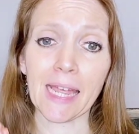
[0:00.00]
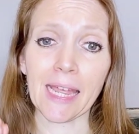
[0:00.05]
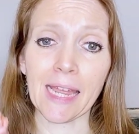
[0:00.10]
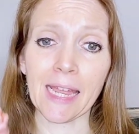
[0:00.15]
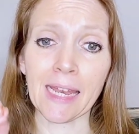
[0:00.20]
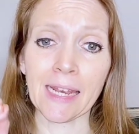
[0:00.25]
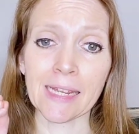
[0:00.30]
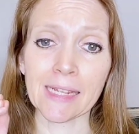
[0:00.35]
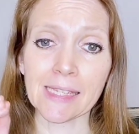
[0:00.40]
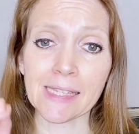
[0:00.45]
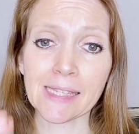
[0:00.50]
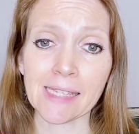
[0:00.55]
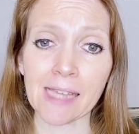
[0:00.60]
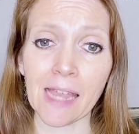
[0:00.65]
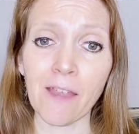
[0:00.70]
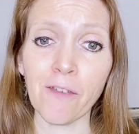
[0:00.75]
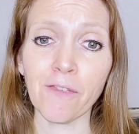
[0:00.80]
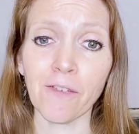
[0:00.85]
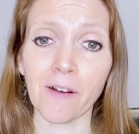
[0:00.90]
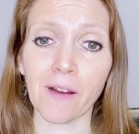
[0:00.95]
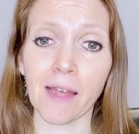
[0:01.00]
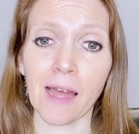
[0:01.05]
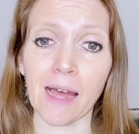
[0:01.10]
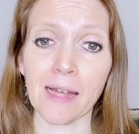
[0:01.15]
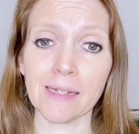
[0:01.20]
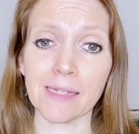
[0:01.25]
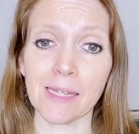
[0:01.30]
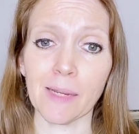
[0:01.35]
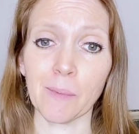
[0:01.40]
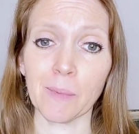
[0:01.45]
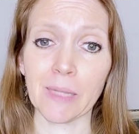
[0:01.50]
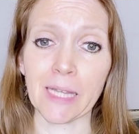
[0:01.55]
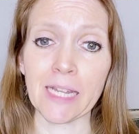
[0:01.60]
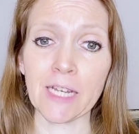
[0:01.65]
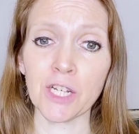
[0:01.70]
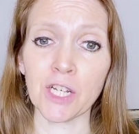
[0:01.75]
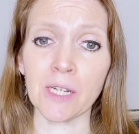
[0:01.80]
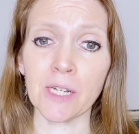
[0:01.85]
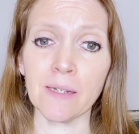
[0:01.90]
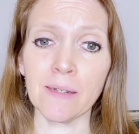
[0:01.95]
in a safer
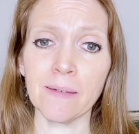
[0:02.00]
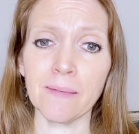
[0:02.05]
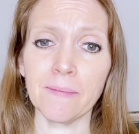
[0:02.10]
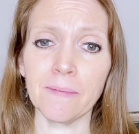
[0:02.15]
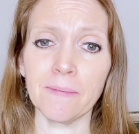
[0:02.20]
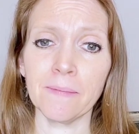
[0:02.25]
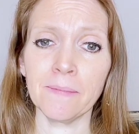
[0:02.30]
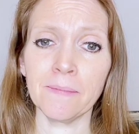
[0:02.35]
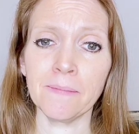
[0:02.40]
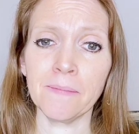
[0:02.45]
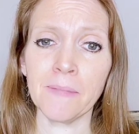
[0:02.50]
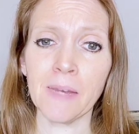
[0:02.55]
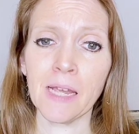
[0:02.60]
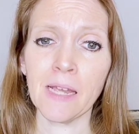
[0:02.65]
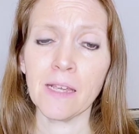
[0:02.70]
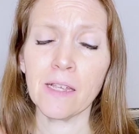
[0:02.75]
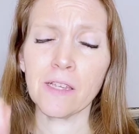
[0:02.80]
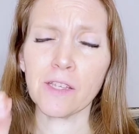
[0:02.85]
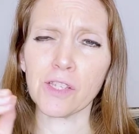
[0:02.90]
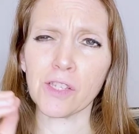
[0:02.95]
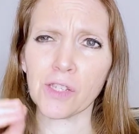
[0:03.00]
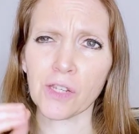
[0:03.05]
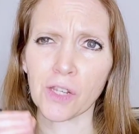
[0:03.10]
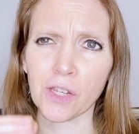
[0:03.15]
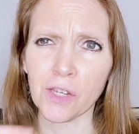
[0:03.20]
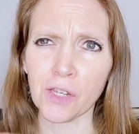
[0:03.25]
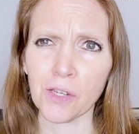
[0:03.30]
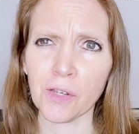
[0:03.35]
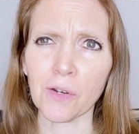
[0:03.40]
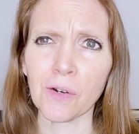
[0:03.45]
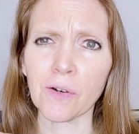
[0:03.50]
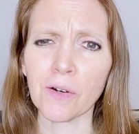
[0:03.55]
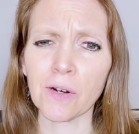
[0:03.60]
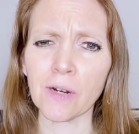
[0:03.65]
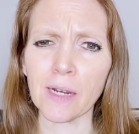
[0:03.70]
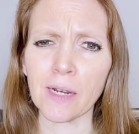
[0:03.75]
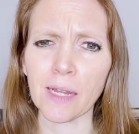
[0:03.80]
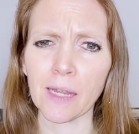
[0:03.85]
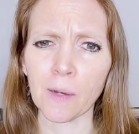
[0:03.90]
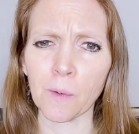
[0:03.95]
contemplation,
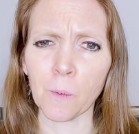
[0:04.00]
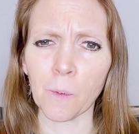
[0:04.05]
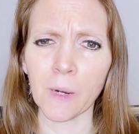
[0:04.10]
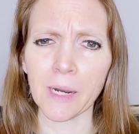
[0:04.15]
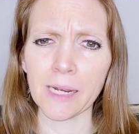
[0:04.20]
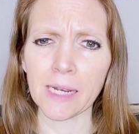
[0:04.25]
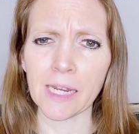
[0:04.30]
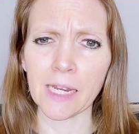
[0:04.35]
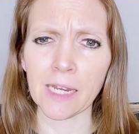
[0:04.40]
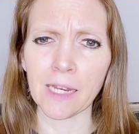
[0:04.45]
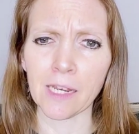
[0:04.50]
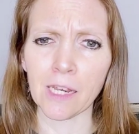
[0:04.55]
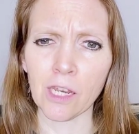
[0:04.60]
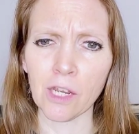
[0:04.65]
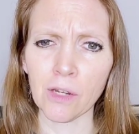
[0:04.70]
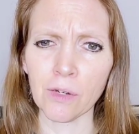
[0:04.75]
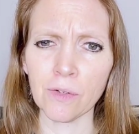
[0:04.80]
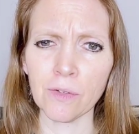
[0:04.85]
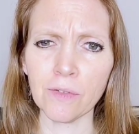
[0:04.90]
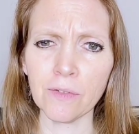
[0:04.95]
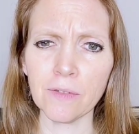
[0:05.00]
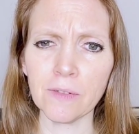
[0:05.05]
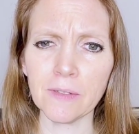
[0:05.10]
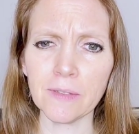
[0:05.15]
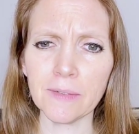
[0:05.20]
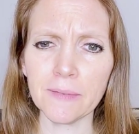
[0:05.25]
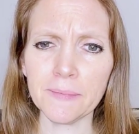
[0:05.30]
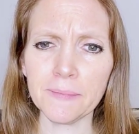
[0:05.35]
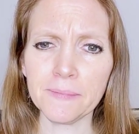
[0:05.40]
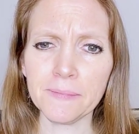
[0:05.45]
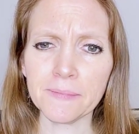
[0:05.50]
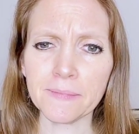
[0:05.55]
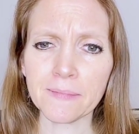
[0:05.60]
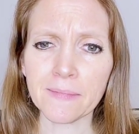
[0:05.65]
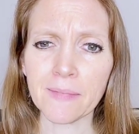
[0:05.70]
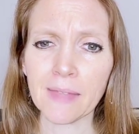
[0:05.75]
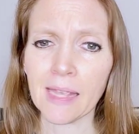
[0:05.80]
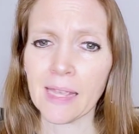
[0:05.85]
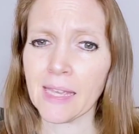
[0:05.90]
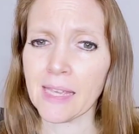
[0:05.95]
secure in what he knew,
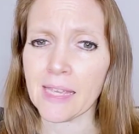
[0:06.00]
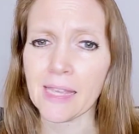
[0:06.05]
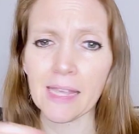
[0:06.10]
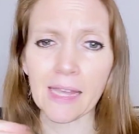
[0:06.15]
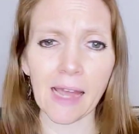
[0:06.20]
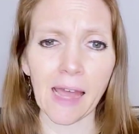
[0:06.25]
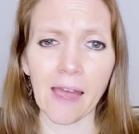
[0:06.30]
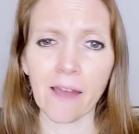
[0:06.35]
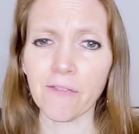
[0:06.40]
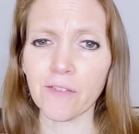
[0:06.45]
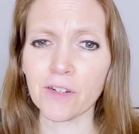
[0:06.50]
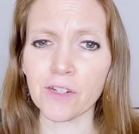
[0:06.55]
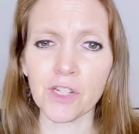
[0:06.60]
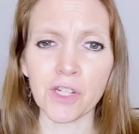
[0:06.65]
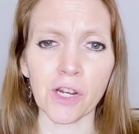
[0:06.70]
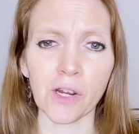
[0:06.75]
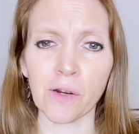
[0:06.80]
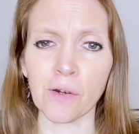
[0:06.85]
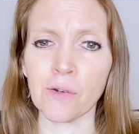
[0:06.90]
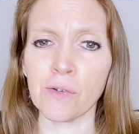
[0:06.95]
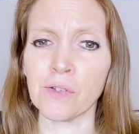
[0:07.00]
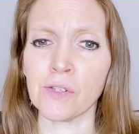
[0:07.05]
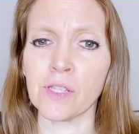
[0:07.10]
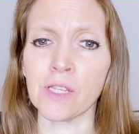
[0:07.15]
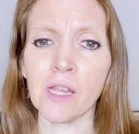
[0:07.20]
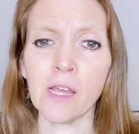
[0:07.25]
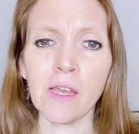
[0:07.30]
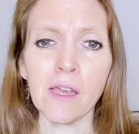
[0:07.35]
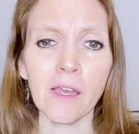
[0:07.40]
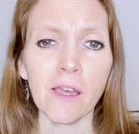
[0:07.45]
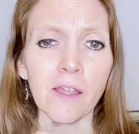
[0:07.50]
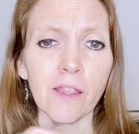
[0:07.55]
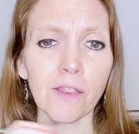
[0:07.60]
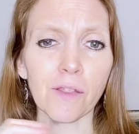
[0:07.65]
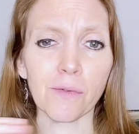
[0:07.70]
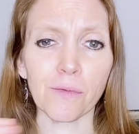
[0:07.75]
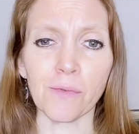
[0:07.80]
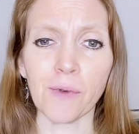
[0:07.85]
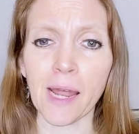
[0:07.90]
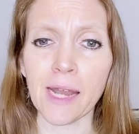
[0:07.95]
he ever chose
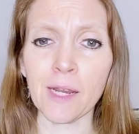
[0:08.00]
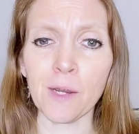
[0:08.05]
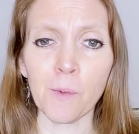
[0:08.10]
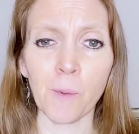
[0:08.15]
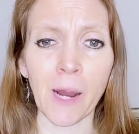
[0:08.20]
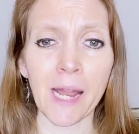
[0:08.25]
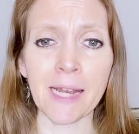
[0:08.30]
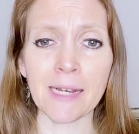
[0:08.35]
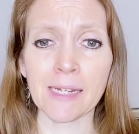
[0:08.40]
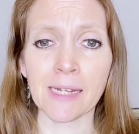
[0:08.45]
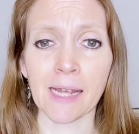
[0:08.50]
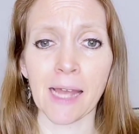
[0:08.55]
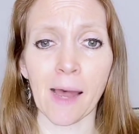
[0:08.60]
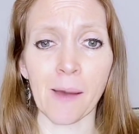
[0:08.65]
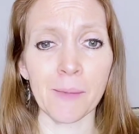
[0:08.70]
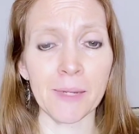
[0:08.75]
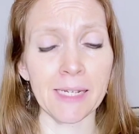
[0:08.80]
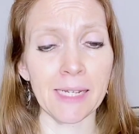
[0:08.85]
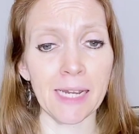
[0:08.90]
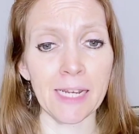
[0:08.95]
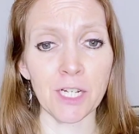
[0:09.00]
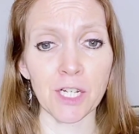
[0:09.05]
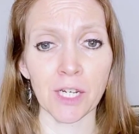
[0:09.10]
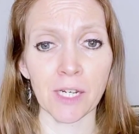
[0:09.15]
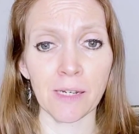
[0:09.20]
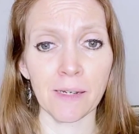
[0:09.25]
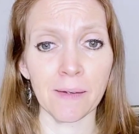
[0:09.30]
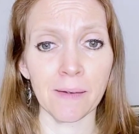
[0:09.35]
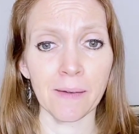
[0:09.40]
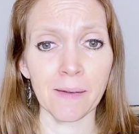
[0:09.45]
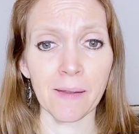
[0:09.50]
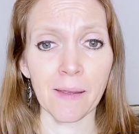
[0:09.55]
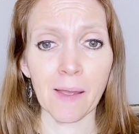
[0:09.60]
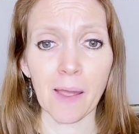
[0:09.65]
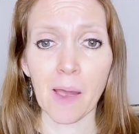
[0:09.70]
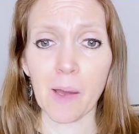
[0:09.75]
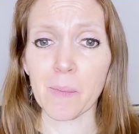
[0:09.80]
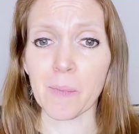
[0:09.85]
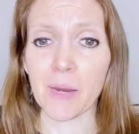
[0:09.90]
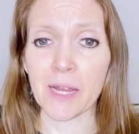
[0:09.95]
the ready way to commendation
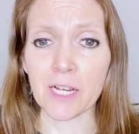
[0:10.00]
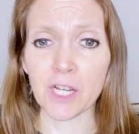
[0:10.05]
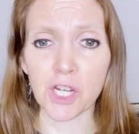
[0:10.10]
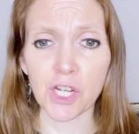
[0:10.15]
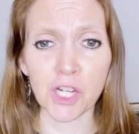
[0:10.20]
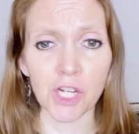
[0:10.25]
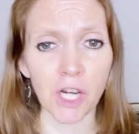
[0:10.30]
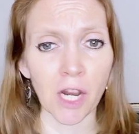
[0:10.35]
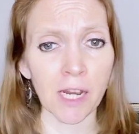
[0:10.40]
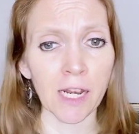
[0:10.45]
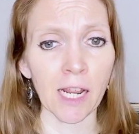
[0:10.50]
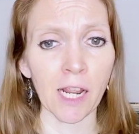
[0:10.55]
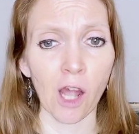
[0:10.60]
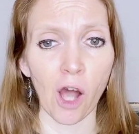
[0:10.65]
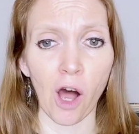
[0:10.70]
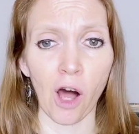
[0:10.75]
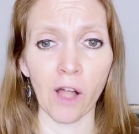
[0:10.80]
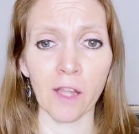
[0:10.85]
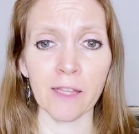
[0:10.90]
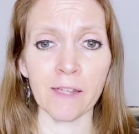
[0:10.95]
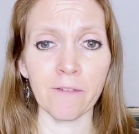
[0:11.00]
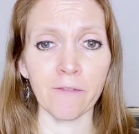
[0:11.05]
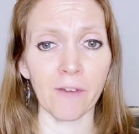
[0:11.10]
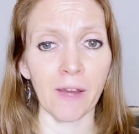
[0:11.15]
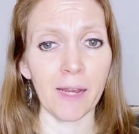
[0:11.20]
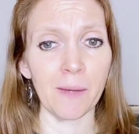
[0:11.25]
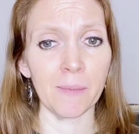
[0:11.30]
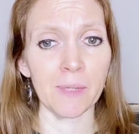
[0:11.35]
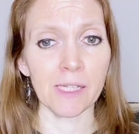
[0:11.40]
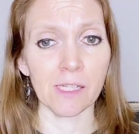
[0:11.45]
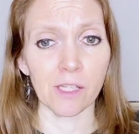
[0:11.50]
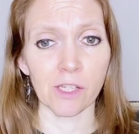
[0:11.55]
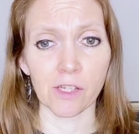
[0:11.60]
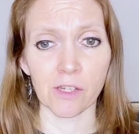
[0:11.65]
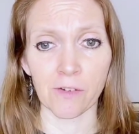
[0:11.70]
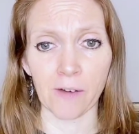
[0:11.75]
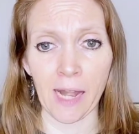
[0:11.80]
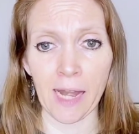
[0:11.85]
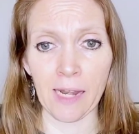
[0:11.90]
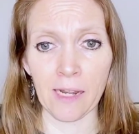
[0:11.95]
by shunning all invitement
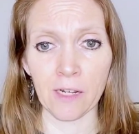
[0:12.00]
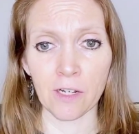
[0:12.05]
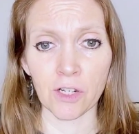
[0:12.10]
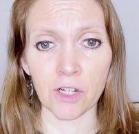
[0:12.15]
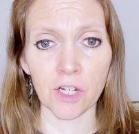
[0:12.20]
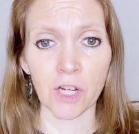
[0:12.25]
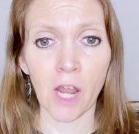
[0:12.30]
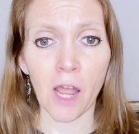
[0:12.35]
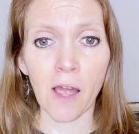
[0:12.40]
strange